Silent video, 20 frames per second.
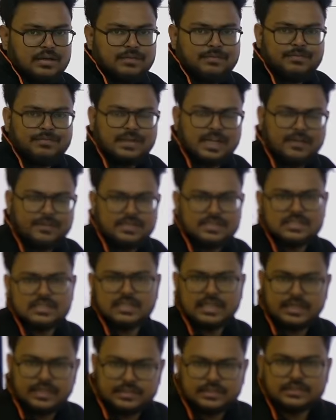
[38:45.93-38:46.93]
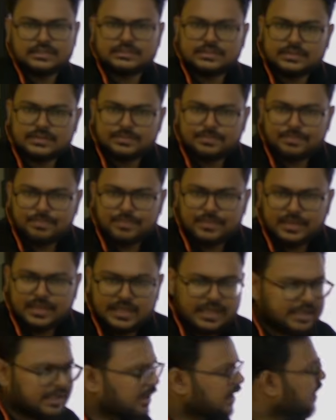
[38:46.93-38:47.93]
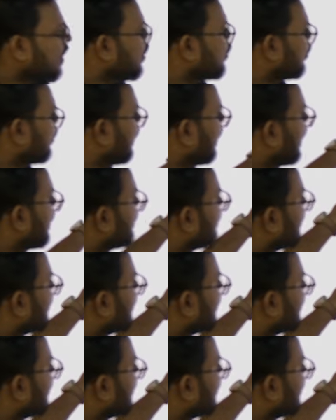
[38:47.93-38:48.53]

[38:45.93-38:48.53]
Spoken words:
flowers characters, right? So in case